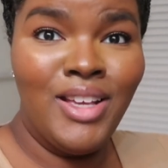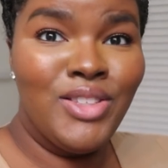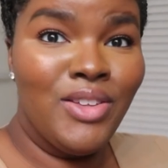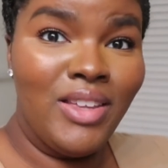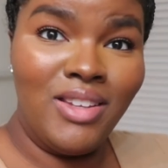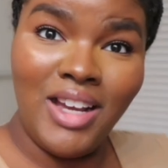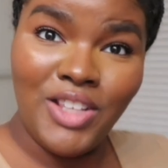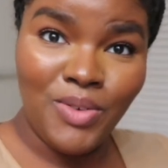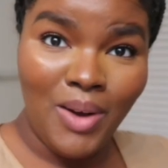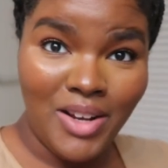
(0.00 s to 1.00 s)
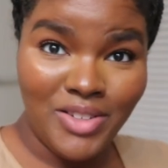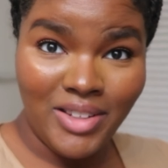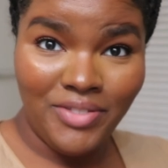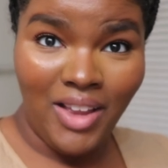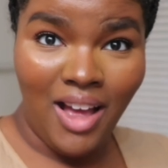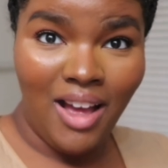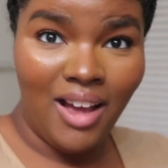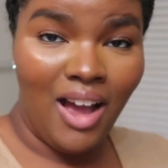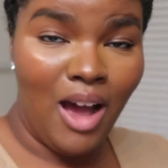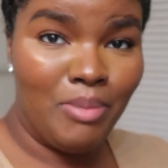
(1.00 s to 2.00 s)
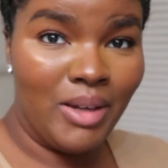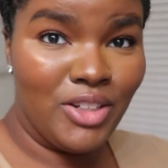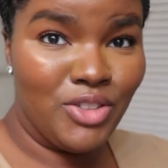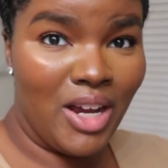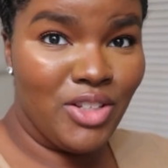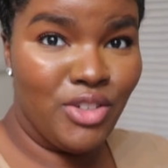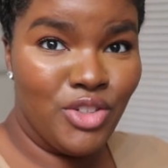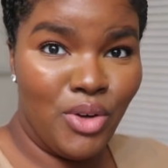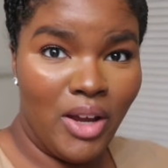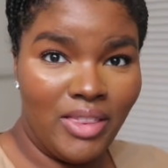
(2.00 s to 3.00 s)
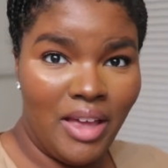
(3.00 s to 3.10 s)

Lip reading: So thank you guys for watching the vlog. I hope that you guys are enjoying